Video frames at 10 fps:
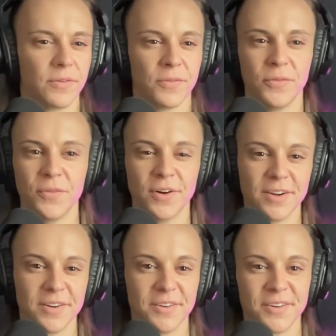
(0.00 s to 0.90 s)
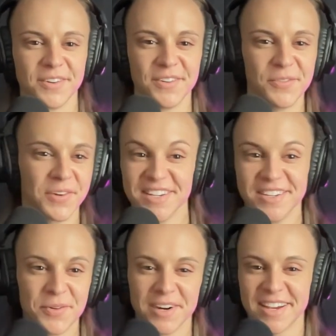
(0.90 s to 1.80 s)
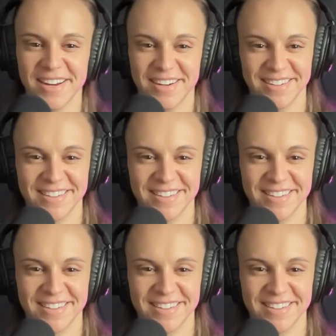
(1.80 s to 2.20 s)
What are you working on?